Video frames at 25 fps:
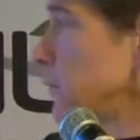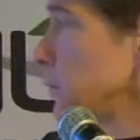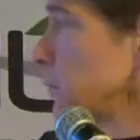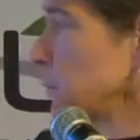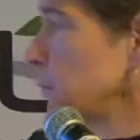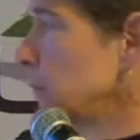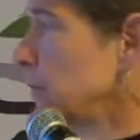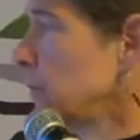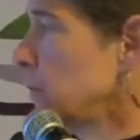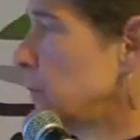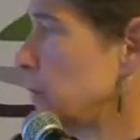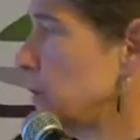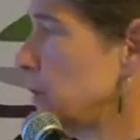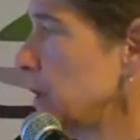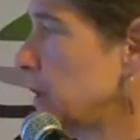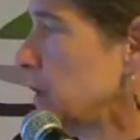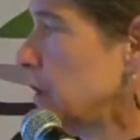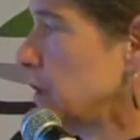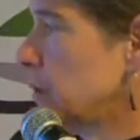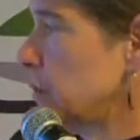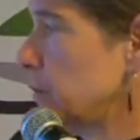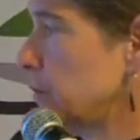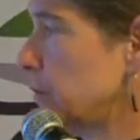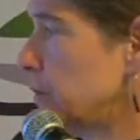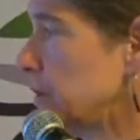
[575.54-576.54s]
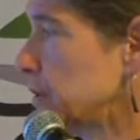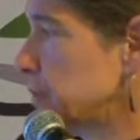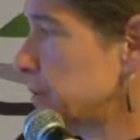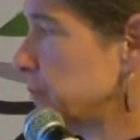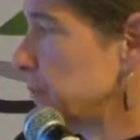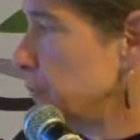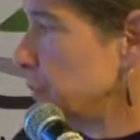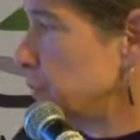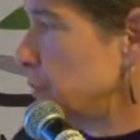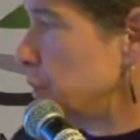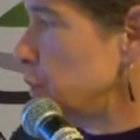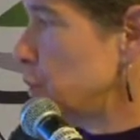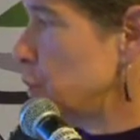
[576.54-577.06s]
We've already gone over this
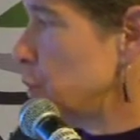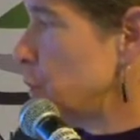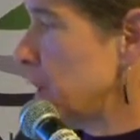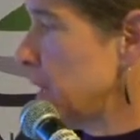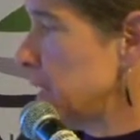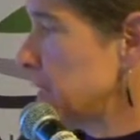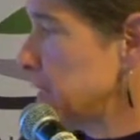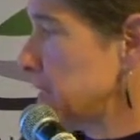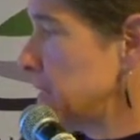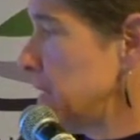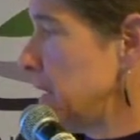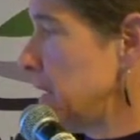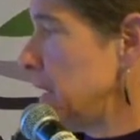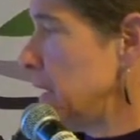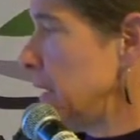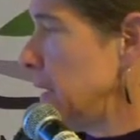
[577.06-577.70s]
for the U.S.